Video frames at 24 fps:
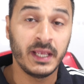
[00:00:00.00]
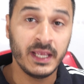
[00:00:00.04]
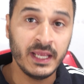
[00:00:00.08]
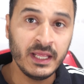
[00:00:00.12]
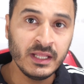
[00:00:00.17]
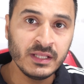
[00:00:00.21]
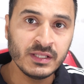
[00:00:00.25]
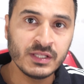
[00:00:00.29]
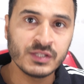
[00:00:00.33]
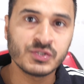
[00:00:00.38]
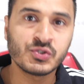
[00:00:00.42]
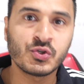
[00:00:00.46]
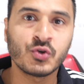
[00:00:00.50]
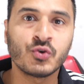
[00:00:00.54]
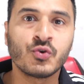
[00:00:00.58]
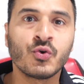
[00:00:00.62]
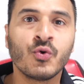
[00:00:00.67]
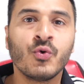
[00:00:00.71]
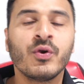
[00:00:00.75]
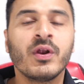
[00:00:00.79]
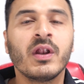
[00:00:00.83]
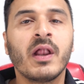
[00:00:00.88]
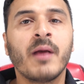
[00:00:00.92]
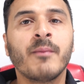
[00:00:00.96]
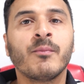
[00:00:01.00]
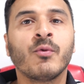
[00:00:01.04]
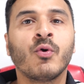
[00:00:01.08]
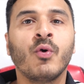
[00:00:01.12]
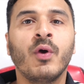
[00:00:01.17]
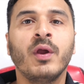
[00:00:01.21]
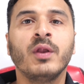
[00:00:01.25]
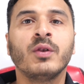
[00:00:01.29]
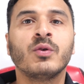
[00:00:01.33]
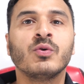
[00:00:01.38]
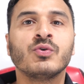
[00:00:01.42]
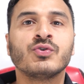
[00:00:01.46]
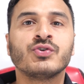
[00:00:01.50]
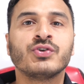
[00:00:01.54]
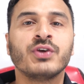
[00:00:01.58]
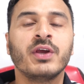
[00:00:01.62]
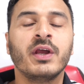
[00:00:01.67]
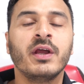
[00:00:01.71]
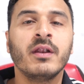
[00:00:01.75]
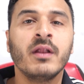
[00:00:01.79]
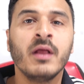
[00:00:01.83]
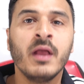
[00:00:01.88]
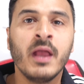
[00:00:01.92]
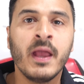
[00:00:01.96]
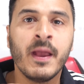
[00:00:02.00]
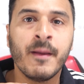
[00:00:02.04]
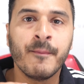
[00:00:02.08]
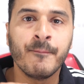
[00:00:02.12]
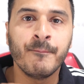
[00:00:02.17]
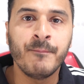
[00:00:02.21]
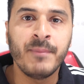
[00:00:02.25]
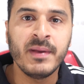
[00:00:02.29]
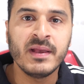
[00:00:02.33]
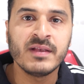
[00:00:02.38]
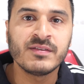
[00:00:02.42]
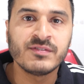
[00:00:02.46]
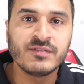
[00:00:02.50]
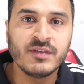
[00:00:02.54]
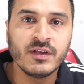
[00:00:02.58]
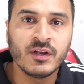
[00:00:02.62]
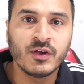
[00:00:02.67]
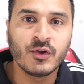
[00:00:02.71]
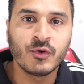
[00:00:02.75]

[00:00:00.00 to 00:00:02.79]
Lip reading: In this tutorial, I'm going to share basic